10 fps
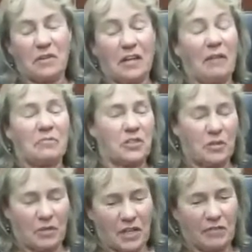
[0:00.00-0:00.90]
I'm sure he
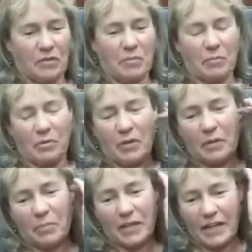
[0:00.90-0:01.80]
would never remember
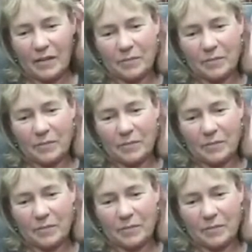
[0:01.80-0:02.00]
me, but I